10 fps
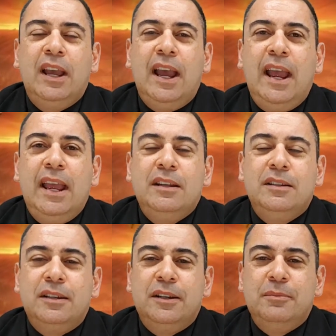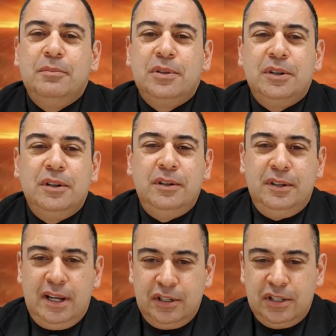And so,
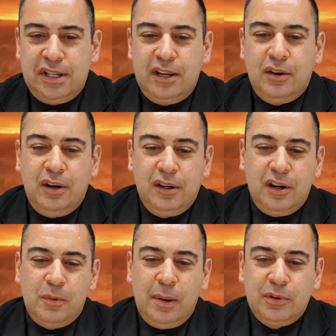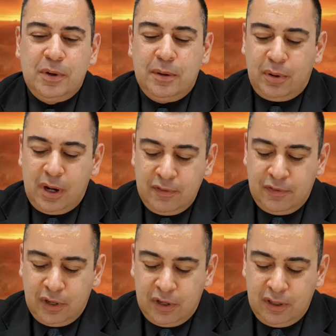as you see, I go up to her and pray
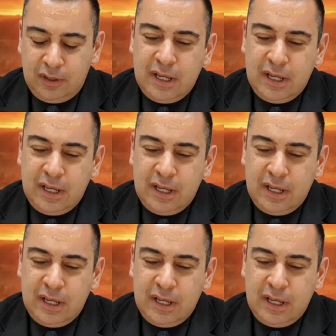for her.